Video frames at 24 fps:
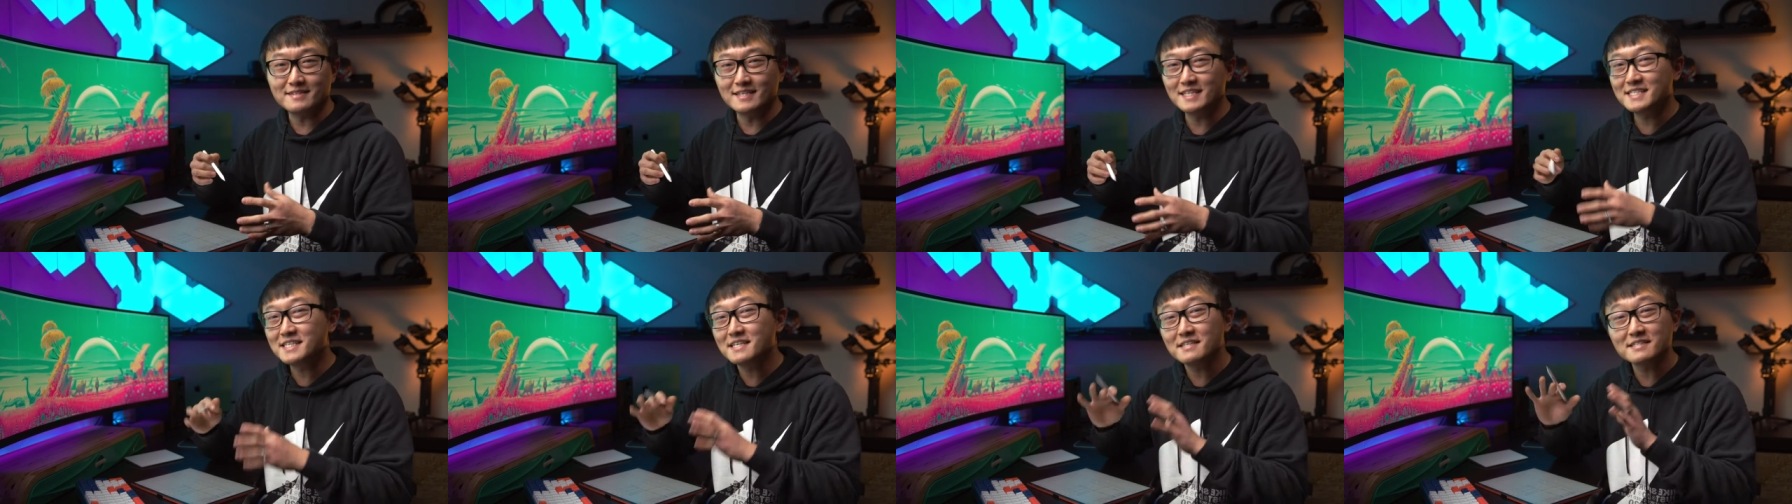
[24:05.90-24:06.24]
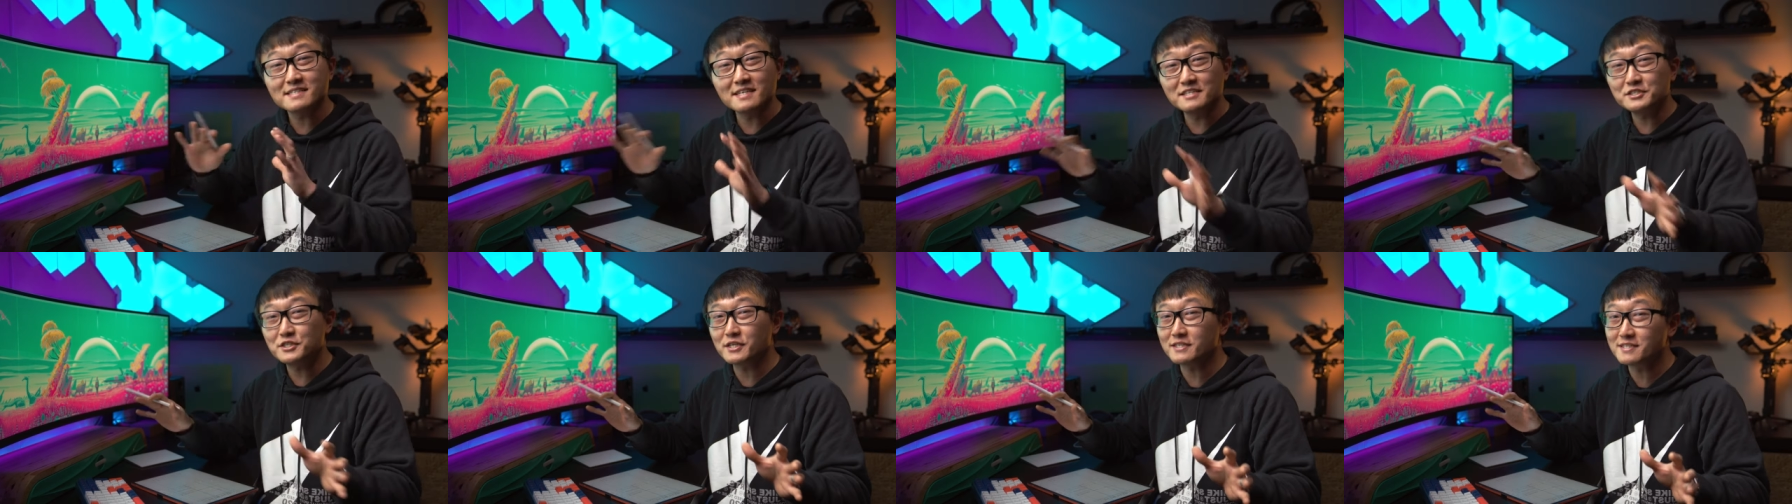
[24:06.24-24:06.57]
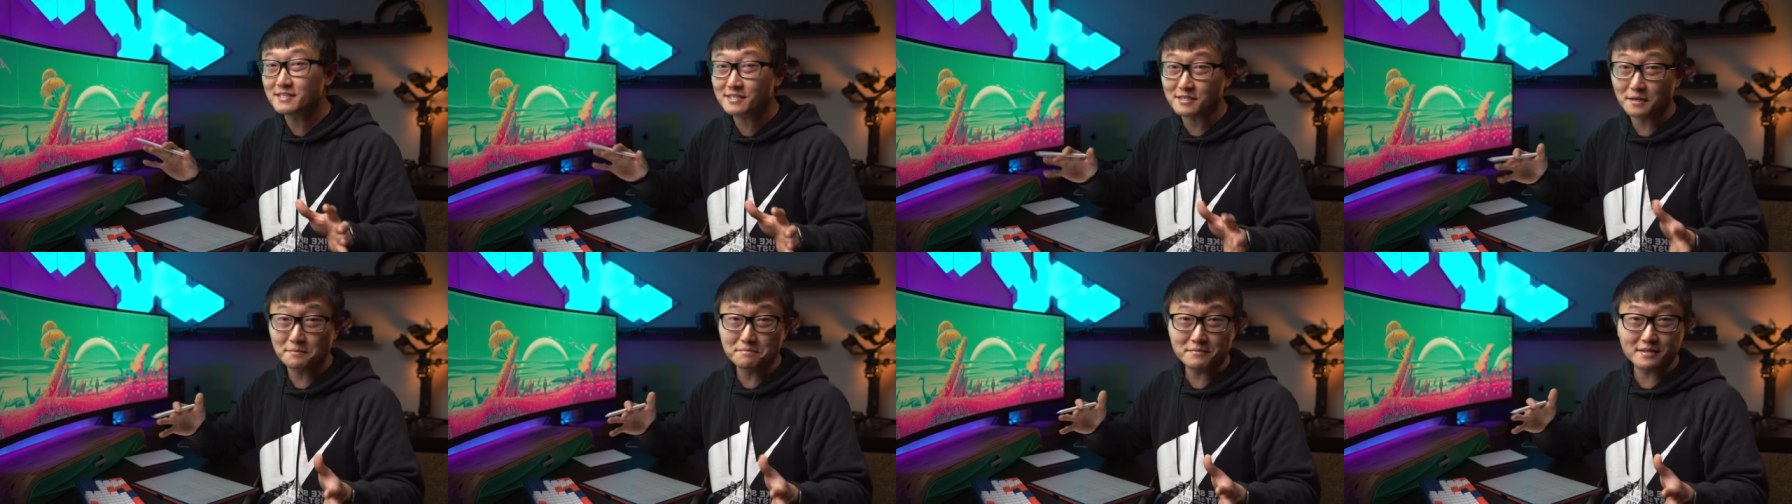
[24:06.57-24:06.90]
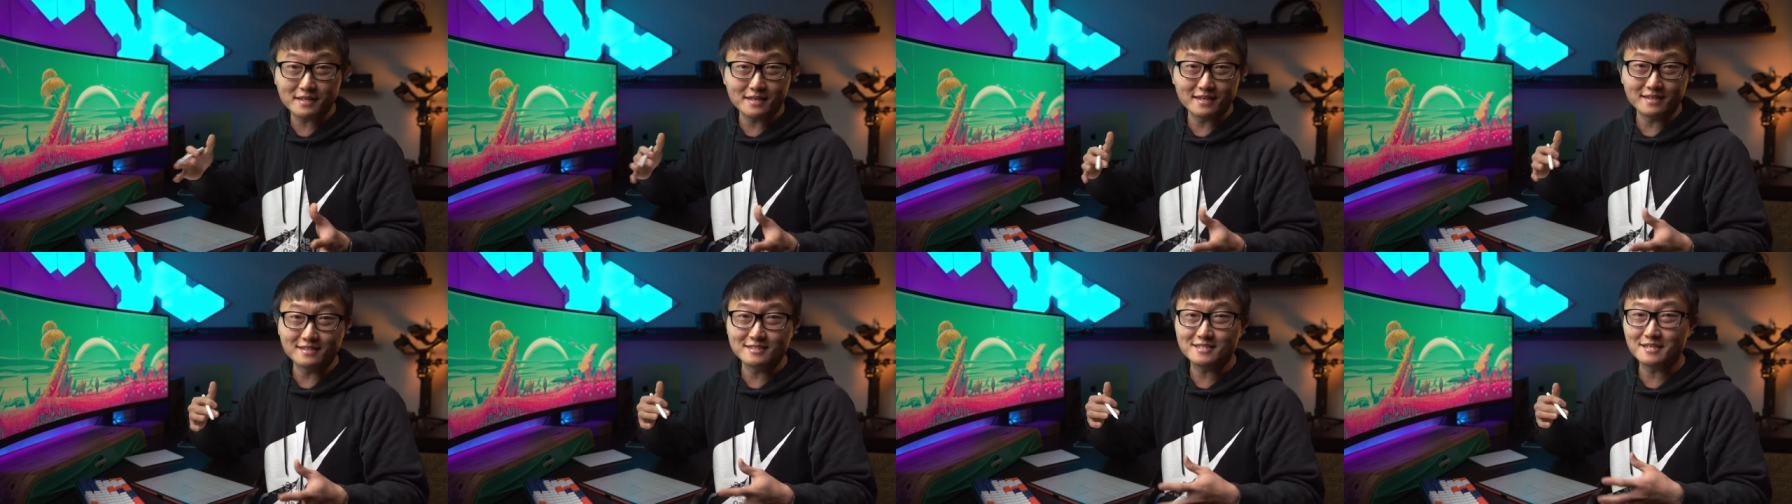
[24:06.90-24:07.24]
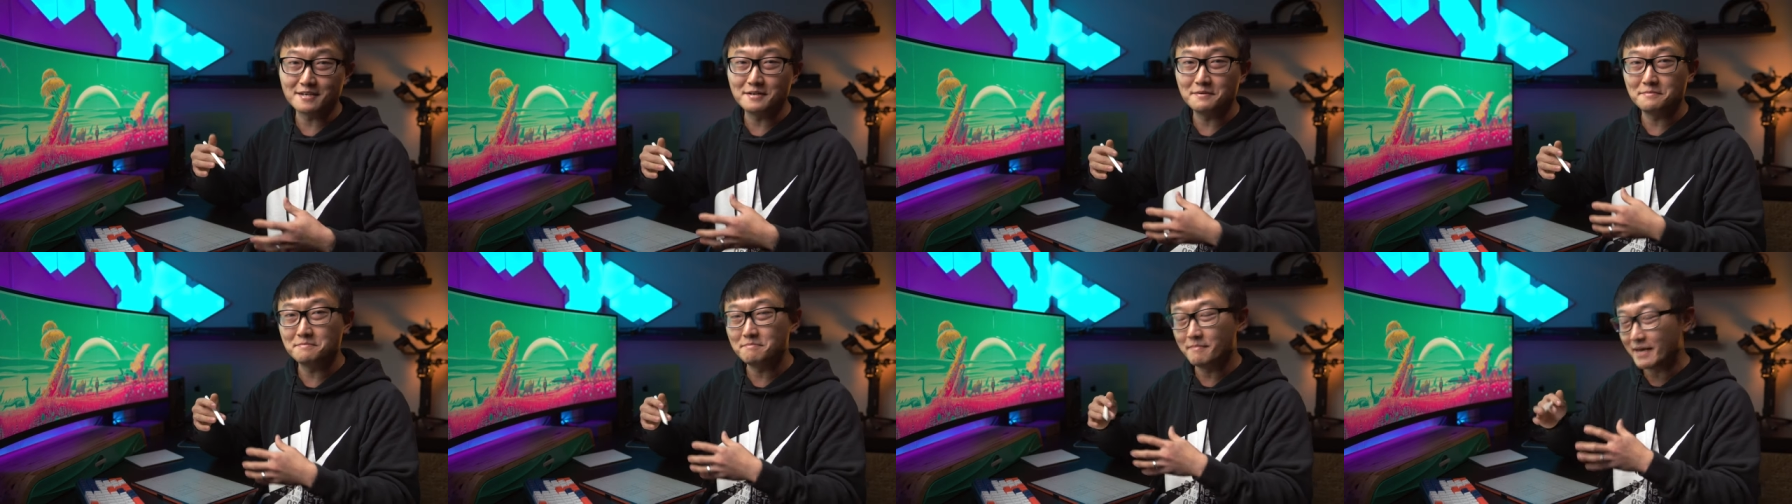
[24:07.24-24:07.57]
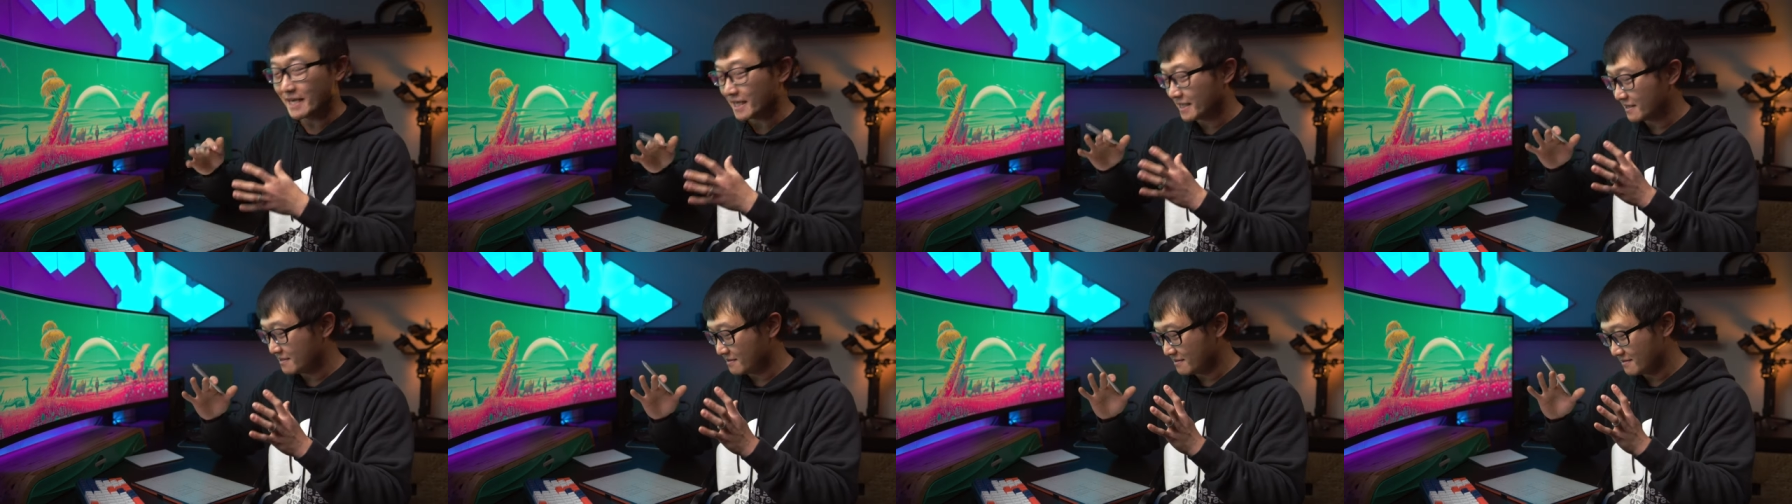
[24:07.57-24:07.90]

this isn't just something to make